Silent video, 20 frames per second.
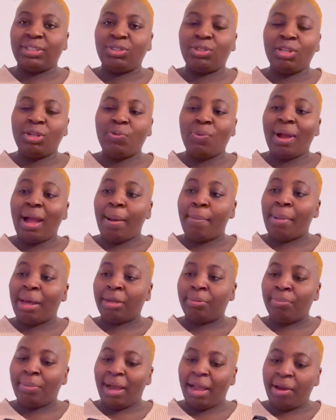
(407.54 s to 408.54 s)
way I'm
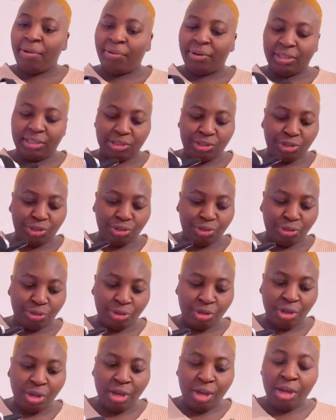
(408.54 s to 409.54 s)
admiring this
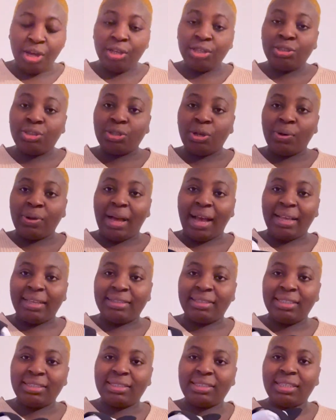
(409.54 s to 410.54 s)
shoe. So guys,
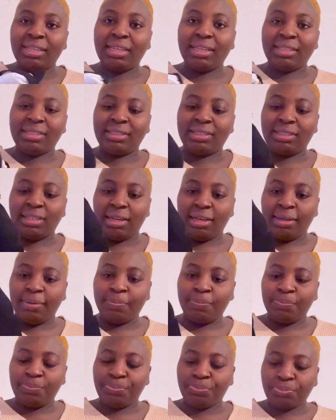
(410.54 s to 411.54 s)
this is the,
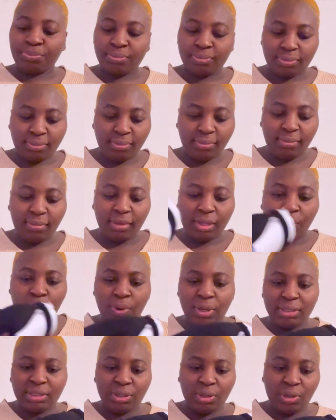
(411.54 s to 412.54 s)

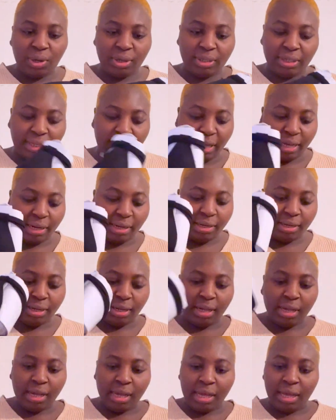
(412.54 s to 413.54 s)
what is it called again,
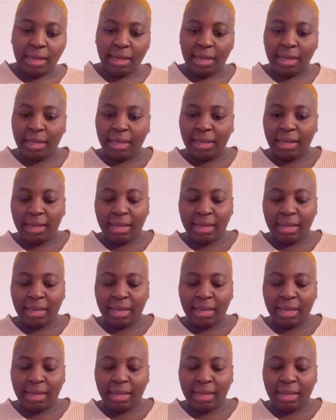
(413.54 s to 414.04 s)
a